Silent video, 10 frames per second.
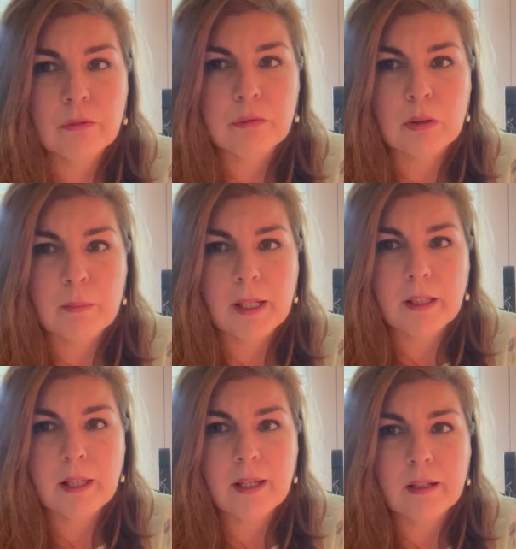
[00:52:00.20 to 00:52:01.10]

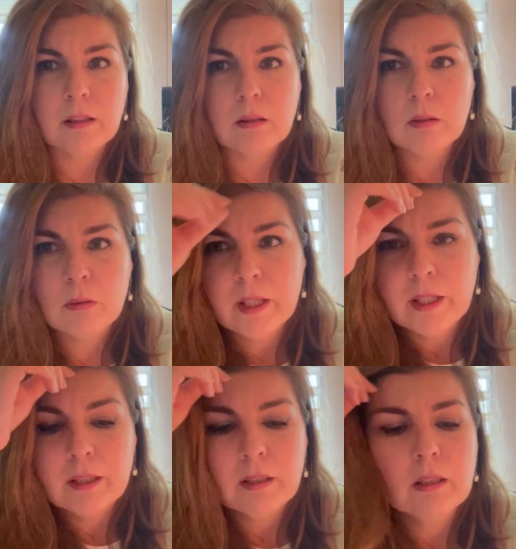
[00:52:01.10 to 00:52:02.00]
affirming care,
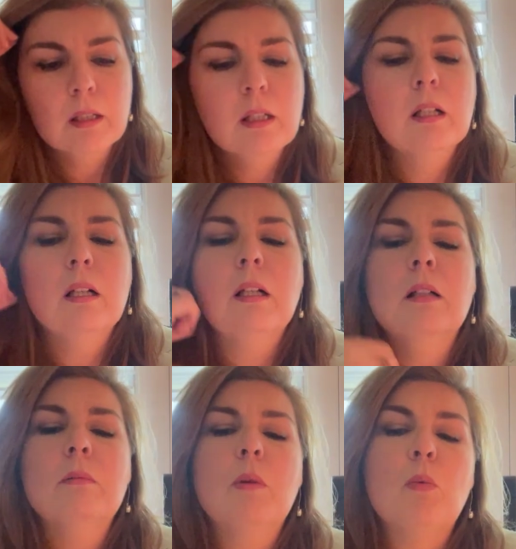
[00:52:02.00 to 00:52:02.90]
okay?
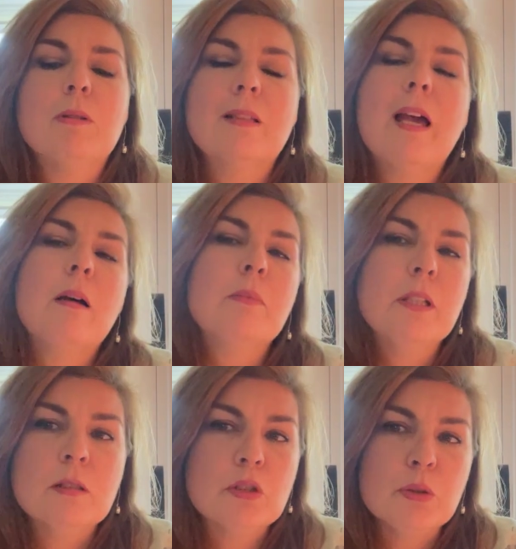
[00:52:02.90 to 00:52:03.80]
Um, what's
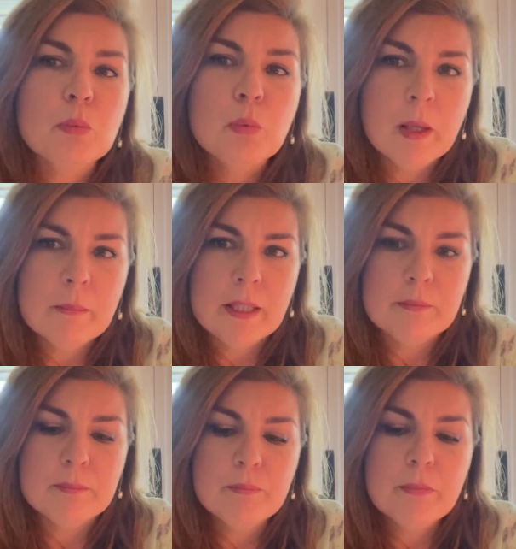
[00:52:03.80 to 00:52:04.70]
happening to
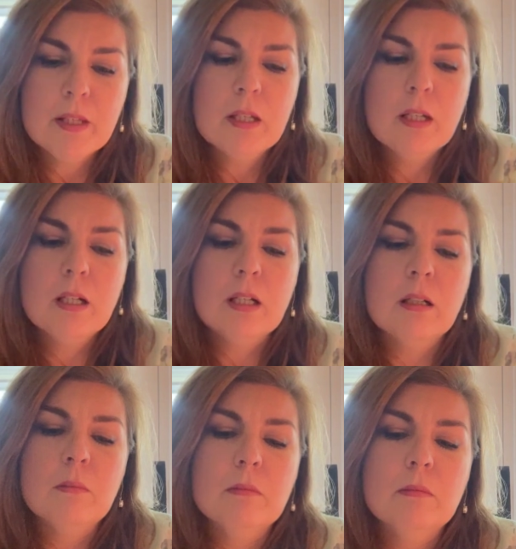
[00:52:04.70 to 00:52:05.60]
women?
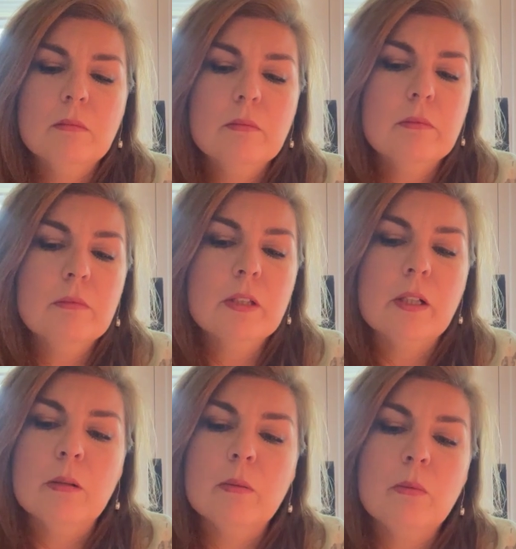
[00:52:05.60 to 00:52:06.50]
Um, you
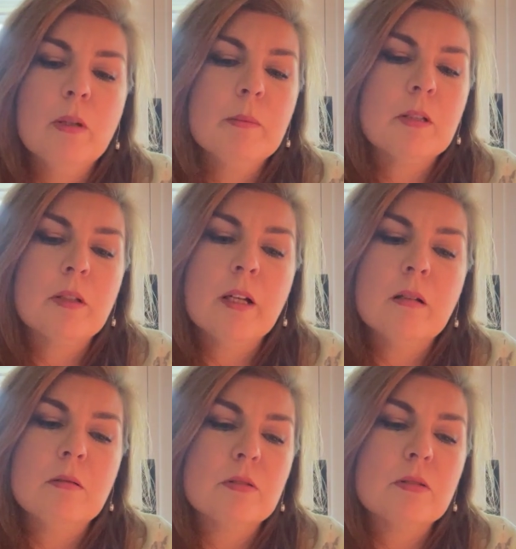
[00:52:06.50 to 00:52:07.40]
know, women are
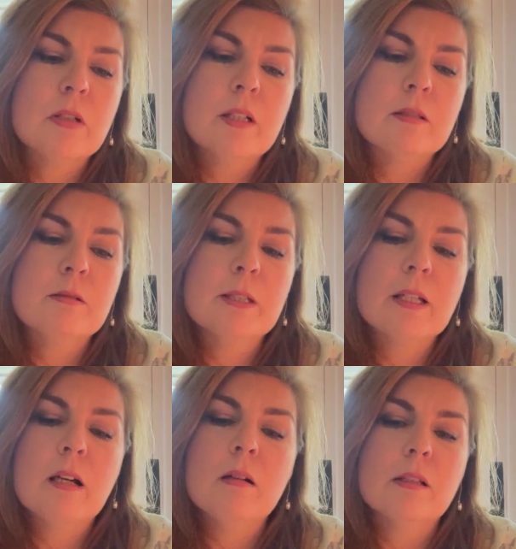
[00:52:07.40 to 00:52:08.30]
now starting to speak
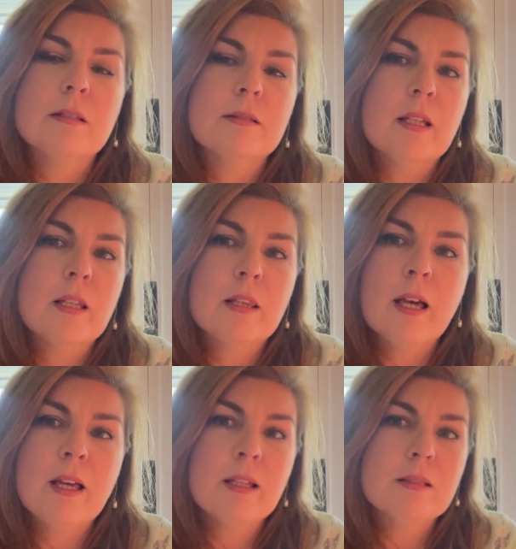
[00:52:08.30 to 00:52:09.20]
out and say
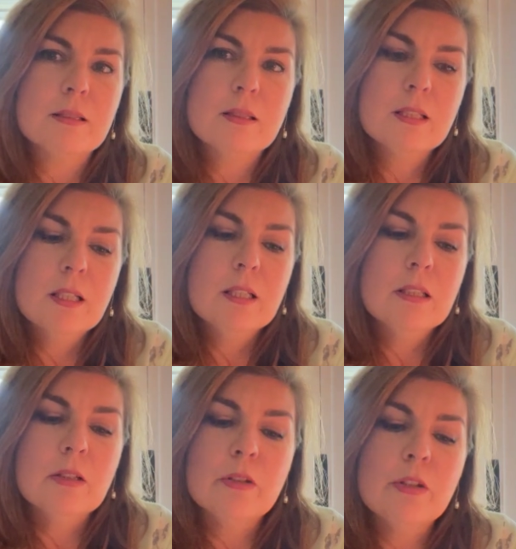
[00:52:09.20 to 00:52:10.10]
that,
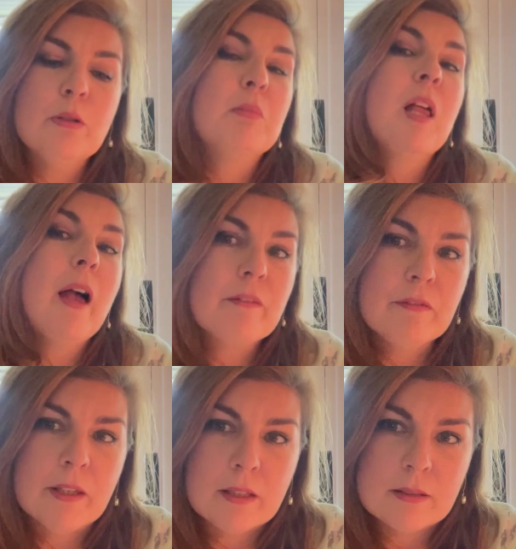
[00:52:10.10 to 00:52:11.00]
you know, the new
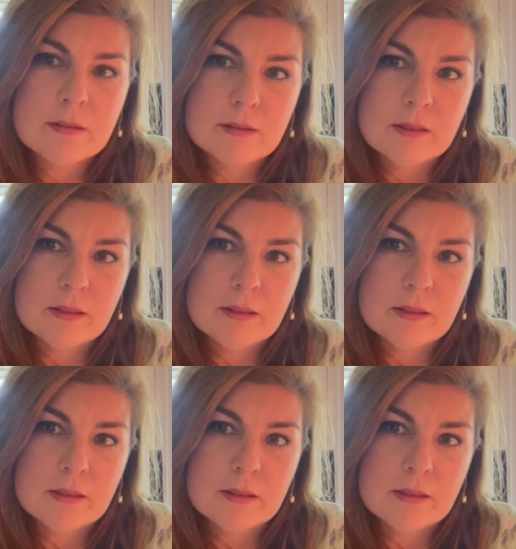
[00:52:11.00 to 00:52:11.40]
blackface